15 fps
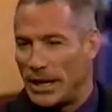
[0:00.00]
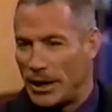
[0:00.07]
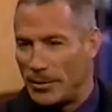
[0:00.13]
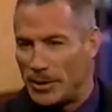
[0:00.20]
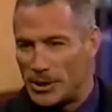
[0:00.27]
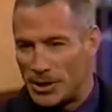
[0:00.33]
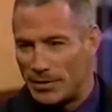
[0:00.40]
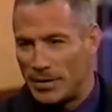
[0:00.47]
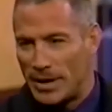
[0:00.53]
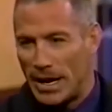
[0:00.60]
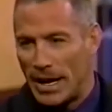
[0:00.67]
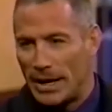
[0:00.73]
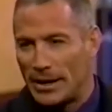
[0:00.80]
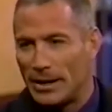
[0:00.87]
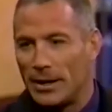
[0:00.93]
the image of
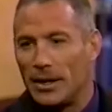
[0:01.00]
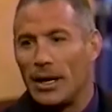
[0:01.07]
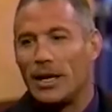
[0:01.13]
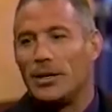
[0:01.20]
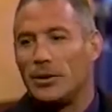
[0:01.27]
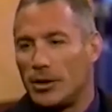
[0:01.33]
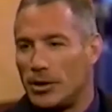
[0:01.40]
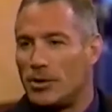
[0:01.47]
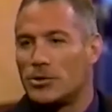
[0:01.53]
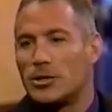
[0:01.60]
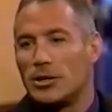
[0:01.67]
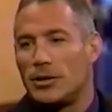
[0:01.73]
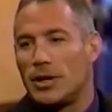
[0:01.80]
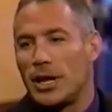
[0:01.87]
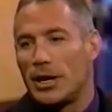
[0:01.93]
that. And you can
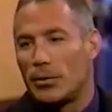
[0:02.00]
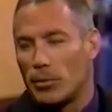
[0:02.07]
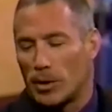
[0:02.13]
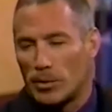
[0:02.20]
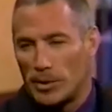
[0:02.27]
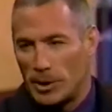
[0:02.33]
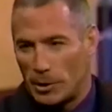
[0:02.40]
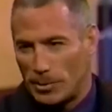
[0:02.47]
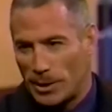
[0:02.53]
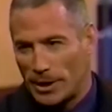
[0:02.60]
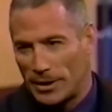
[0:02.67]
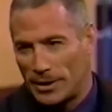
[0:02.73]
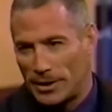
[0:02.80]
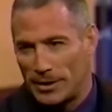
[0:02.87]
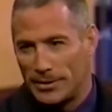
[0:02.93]
usually do that and work with your
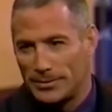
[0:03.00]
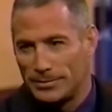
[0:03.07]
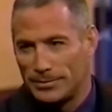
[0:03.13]
partner.